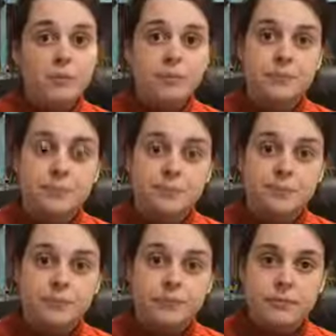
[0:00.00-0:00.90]
For an active
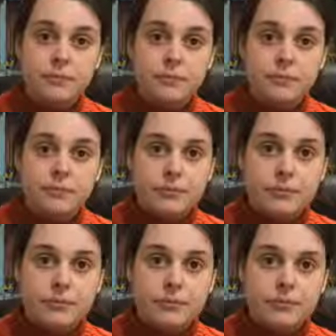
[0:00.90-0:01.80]
2-year-old, I would
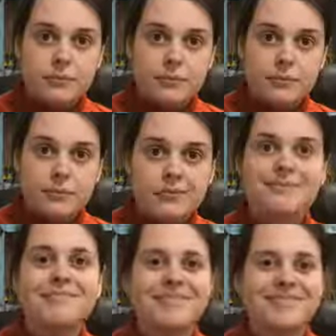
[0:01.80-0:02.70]
go one piece.
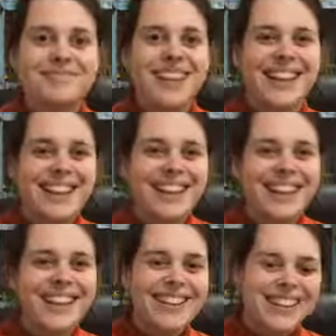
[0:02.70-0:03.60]

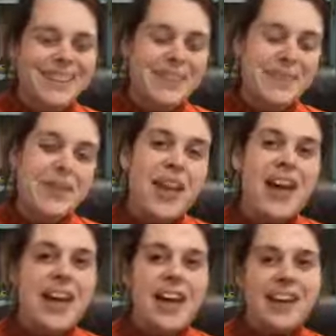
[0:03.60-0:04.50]
It
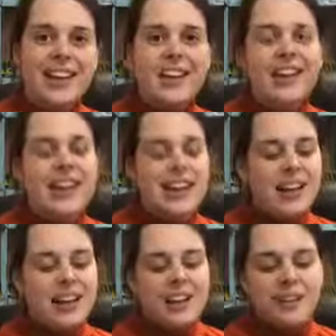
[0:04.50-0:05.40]
depends if it's a
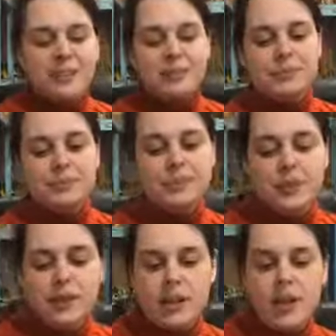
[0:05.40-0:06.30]
snap-in like
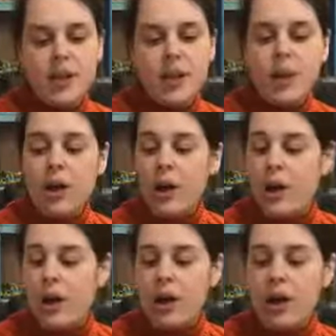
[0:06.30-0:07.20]
this, which is a
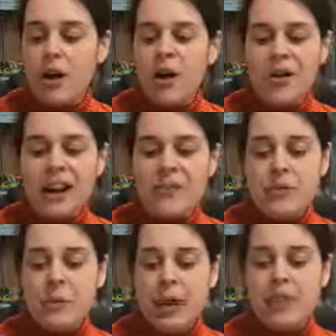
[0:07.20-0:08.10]
two-piece. Or
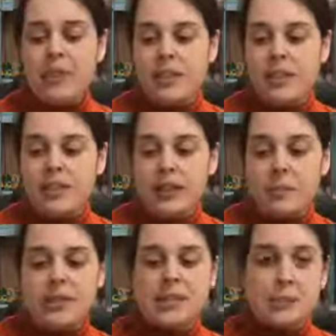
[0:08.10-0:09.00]
even with the flip
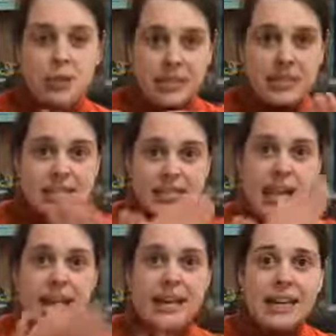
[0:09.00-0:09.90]
system, which is a
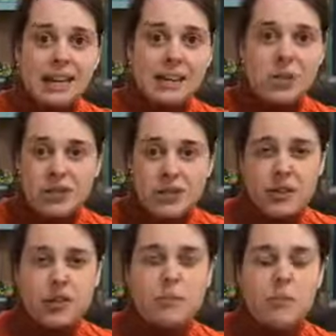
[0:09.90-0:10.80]
slide-in sort of
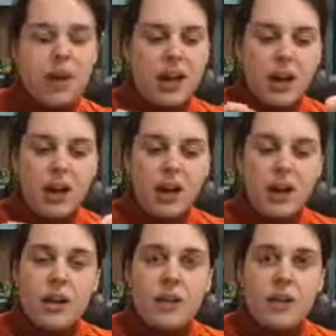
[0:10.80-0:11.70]
system. When my
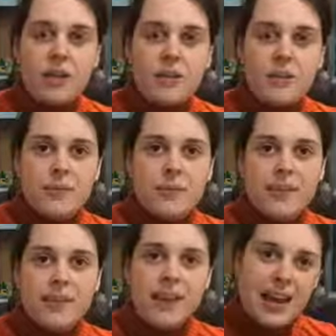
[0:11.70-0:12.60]
youngest was young,
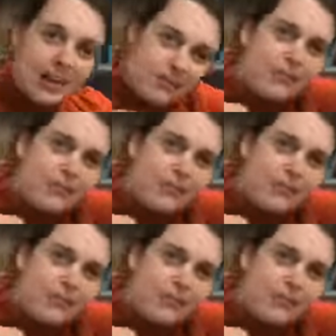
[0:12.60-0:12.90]
he was